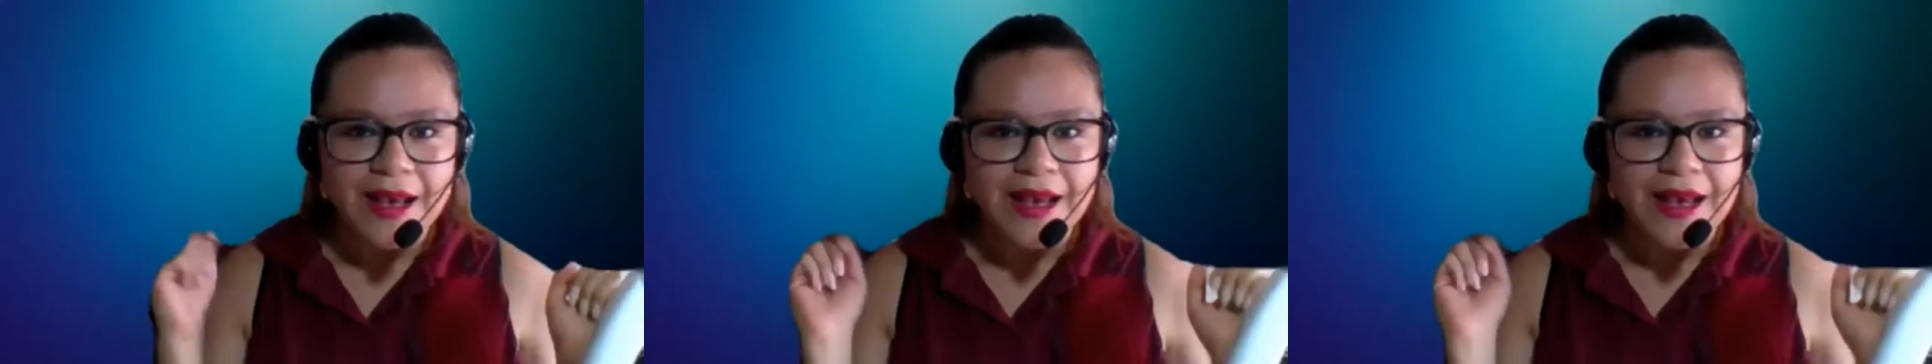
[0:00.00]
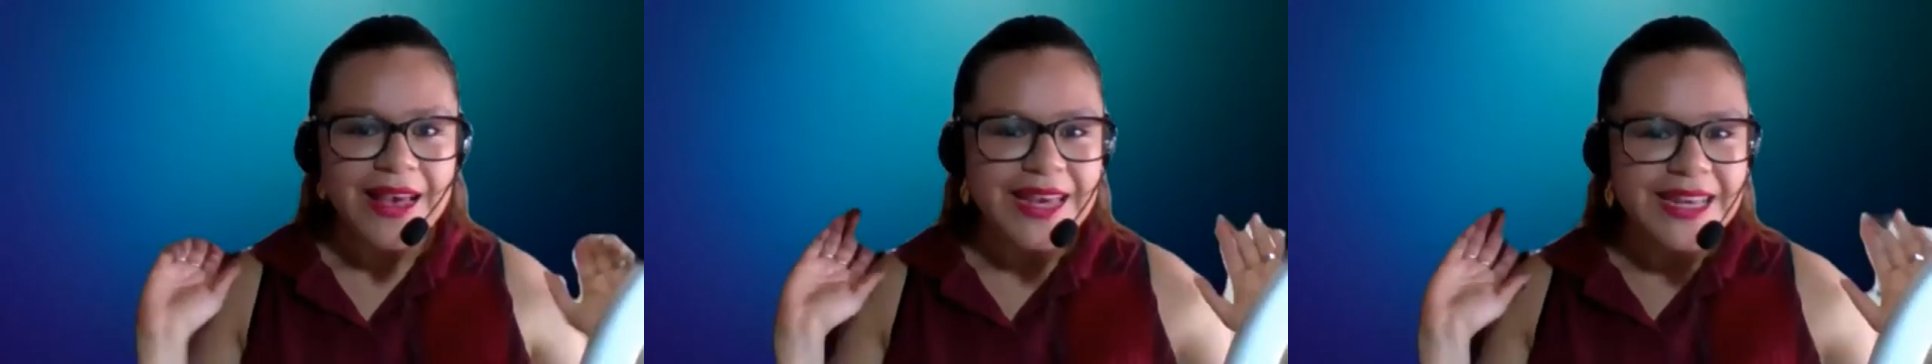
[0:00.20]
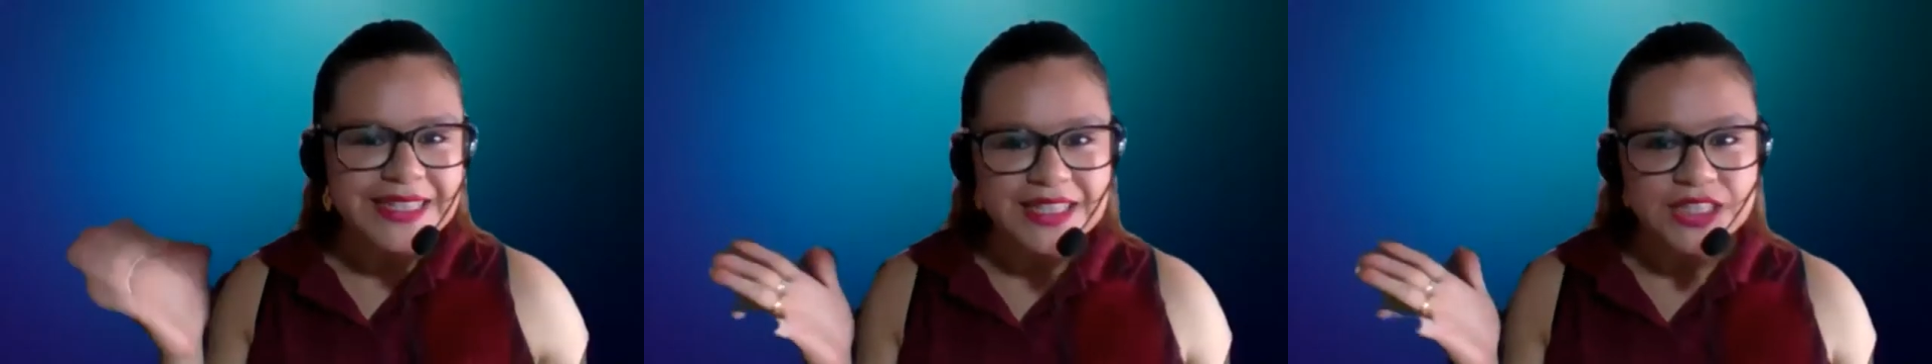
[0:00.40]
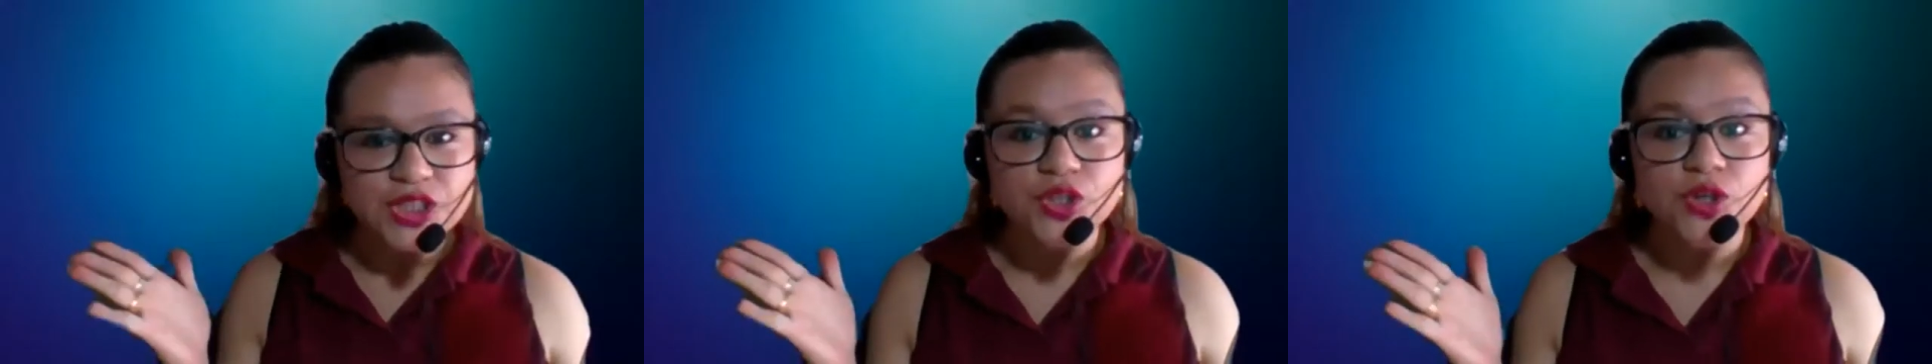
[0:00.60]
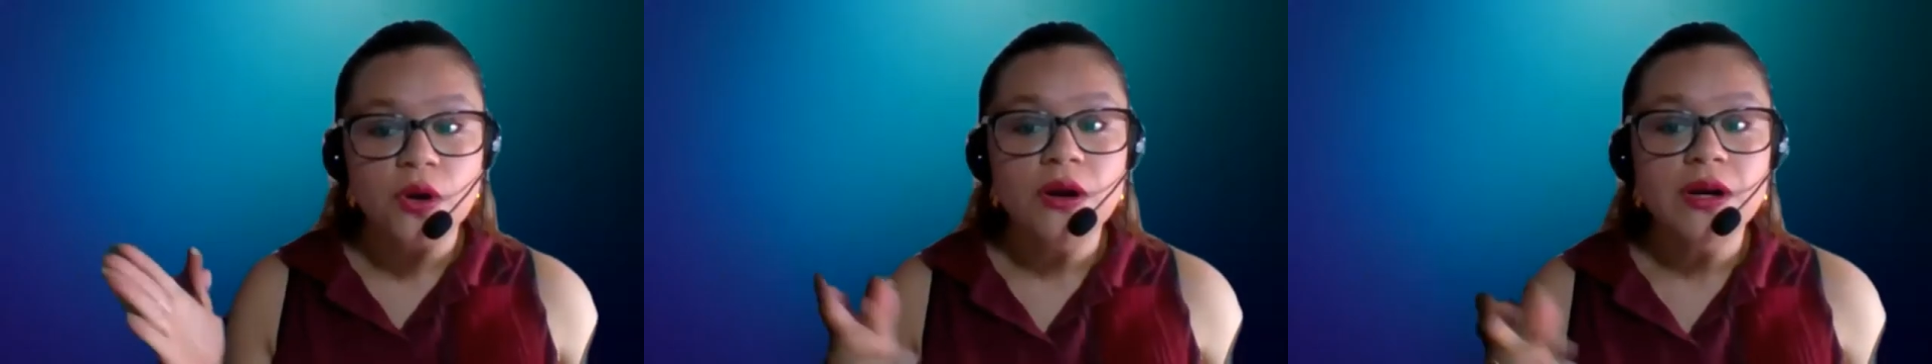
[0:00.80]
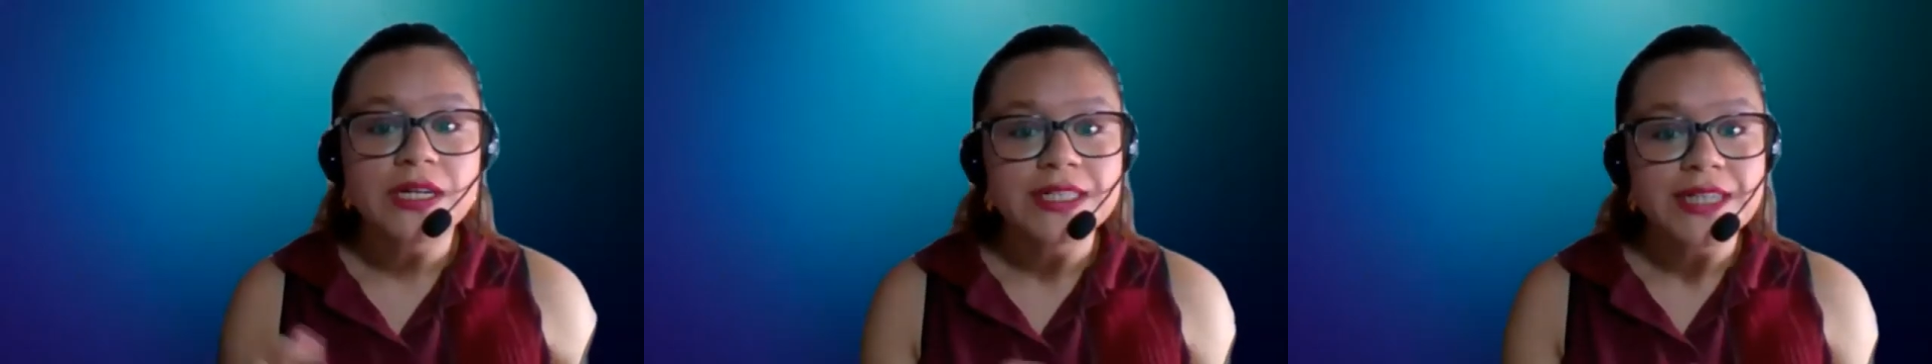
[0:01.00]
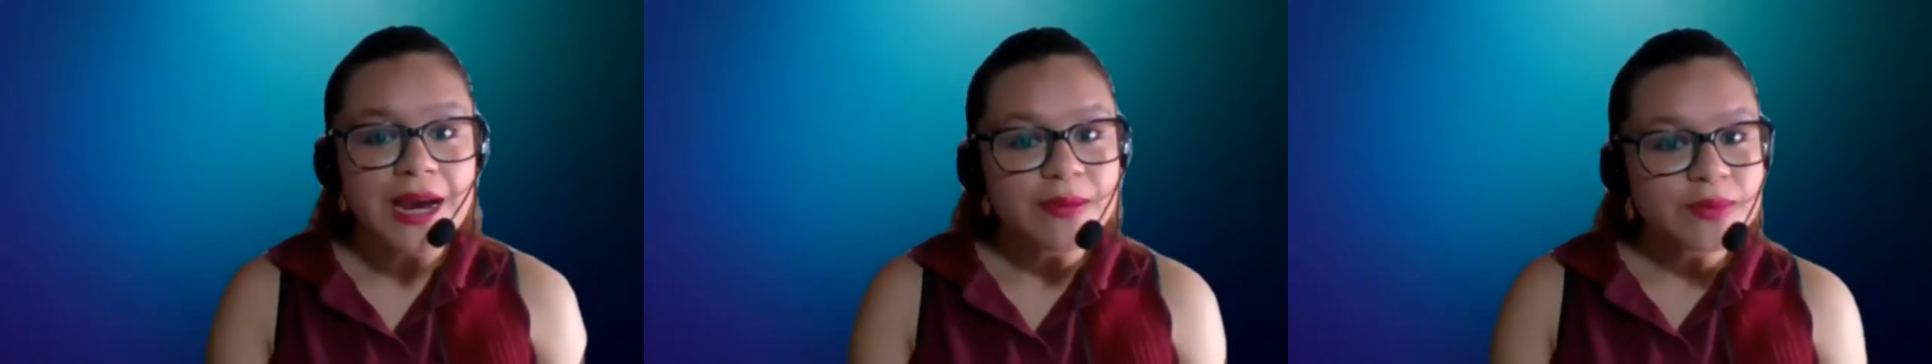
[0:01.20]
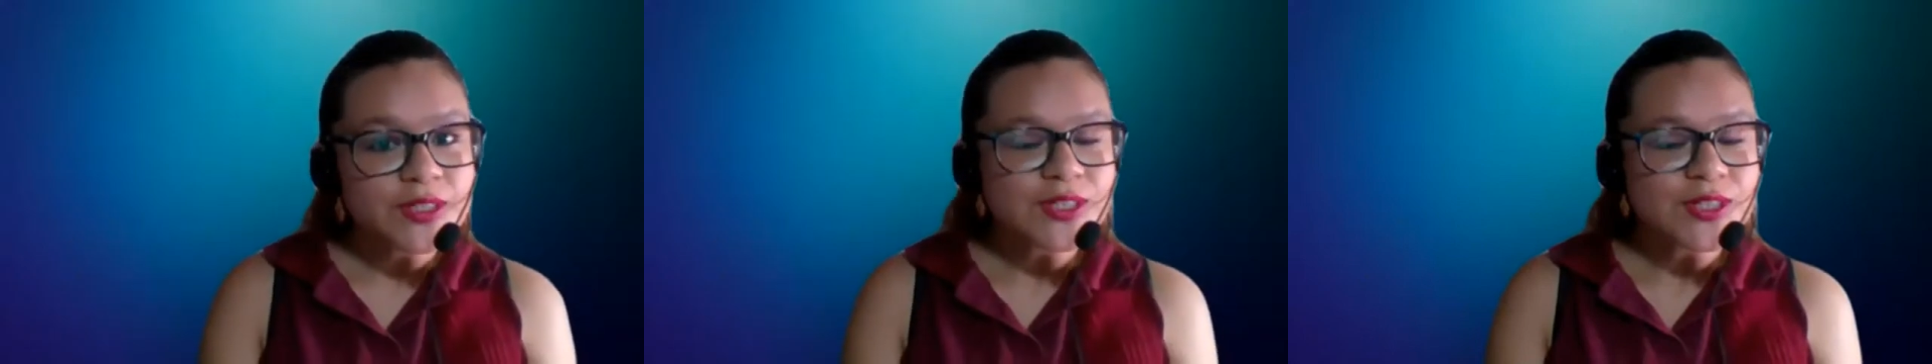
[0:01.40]
It's your time
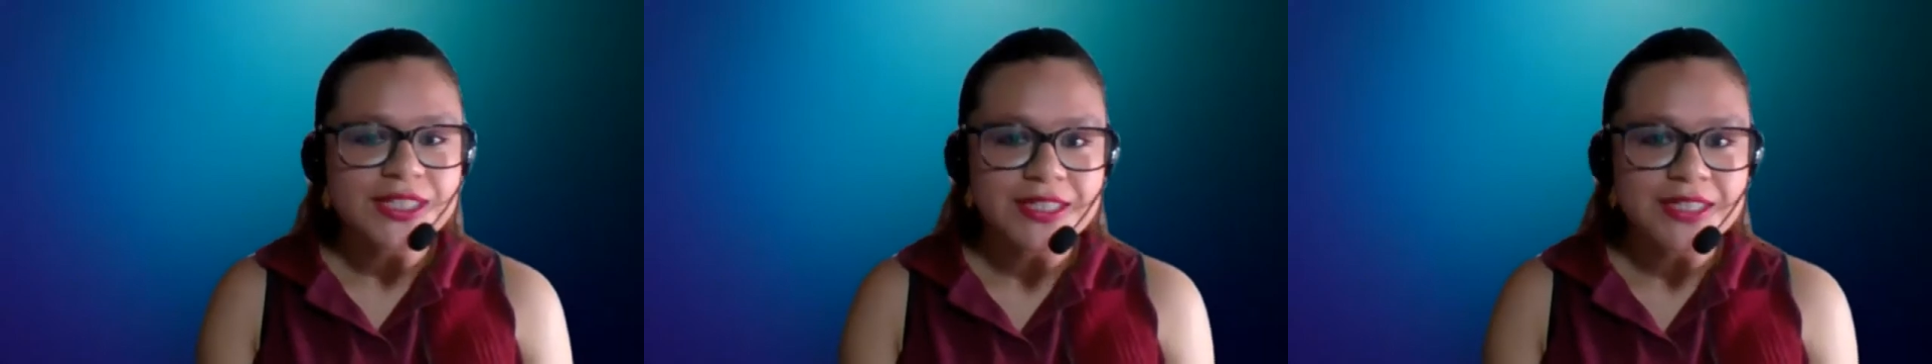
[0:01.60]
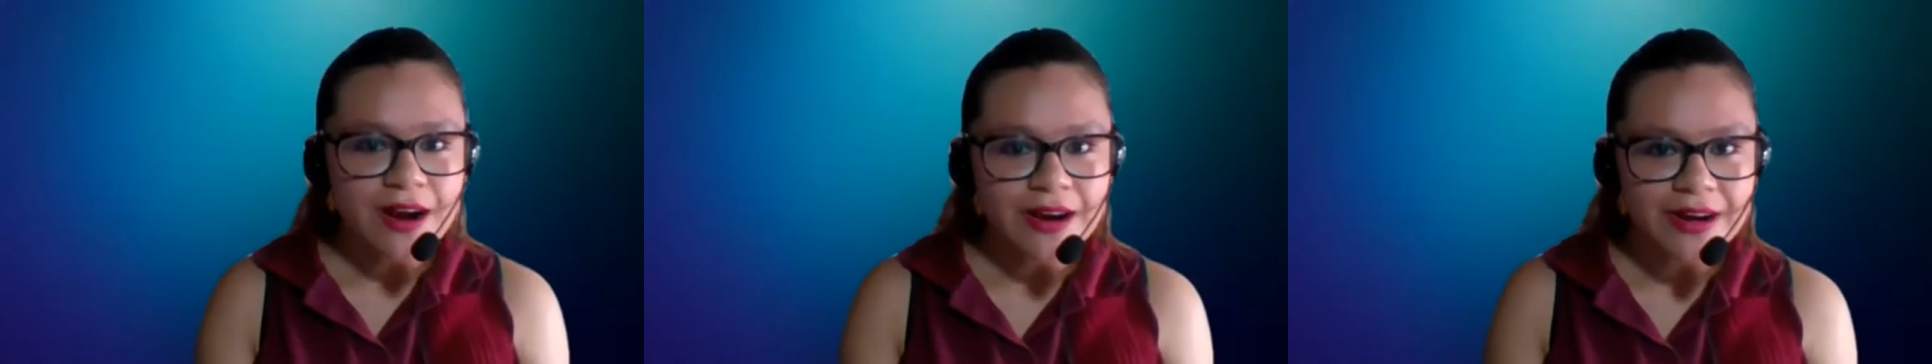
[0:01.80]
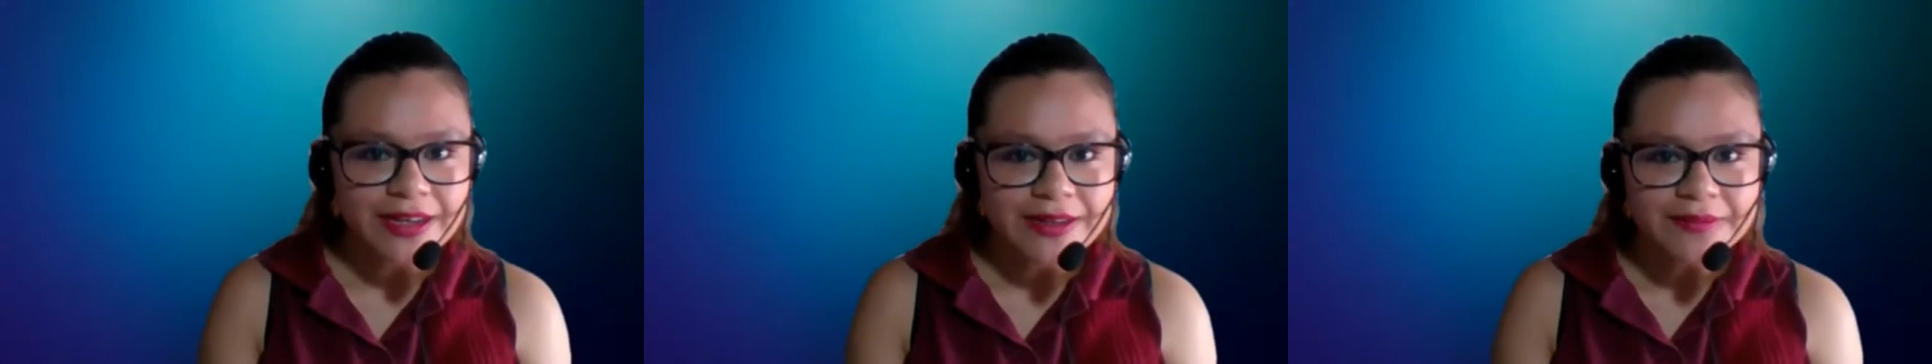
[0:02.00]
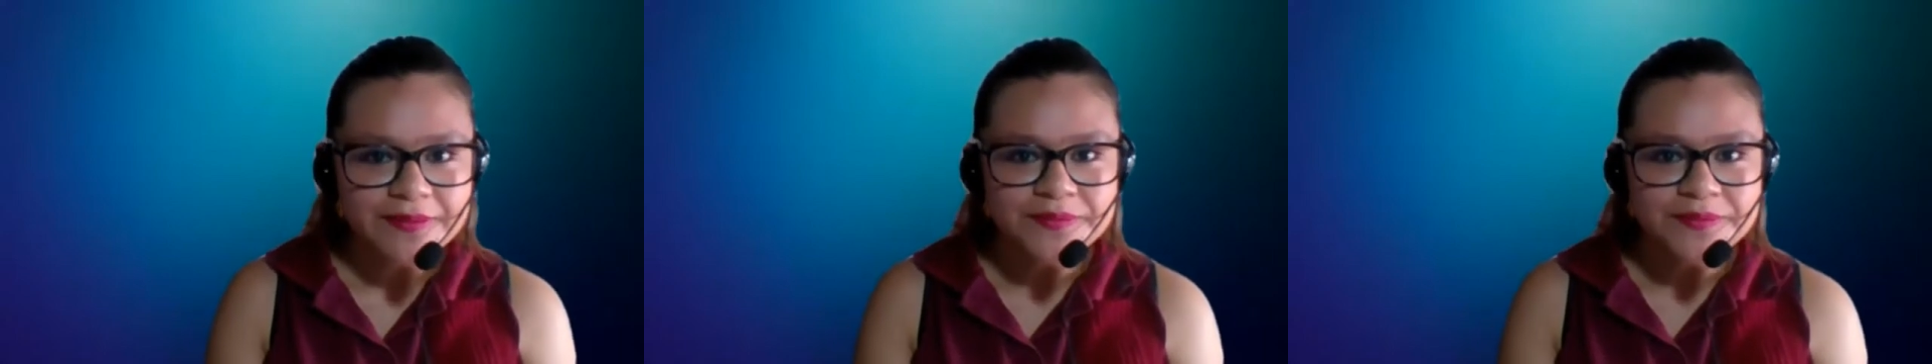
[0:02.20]
to study.